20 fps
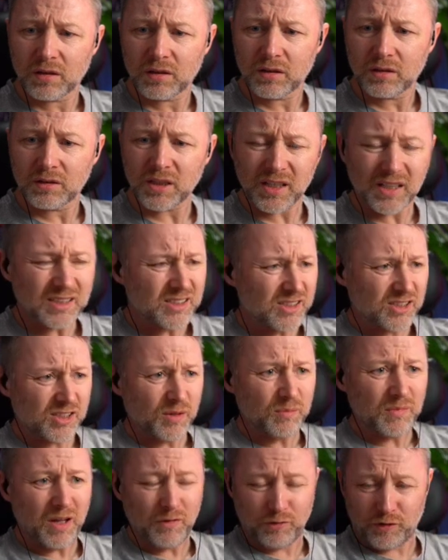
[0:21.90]
Think this is
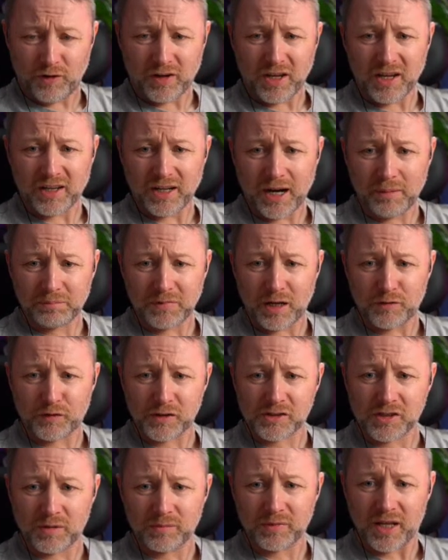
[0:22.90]
something I fucking grabbed off of
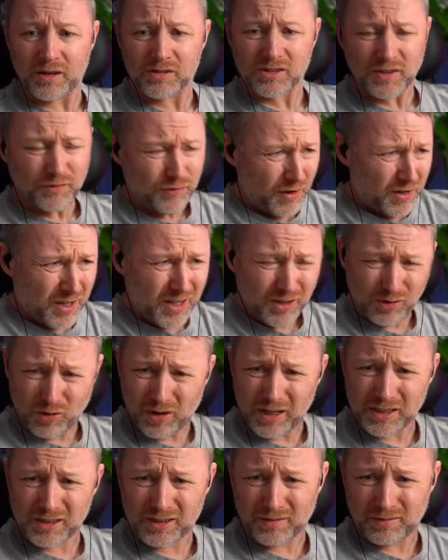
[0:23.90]
somebody else. I fucking know
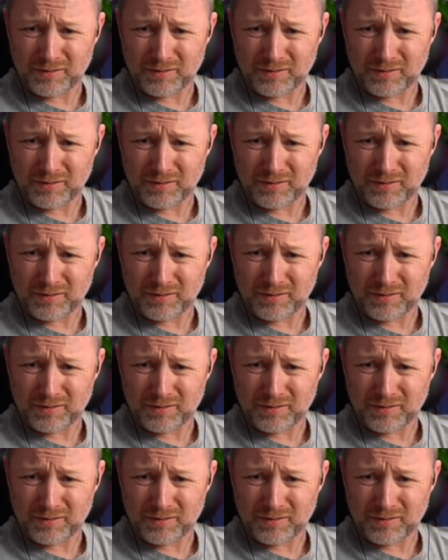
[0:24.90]
this.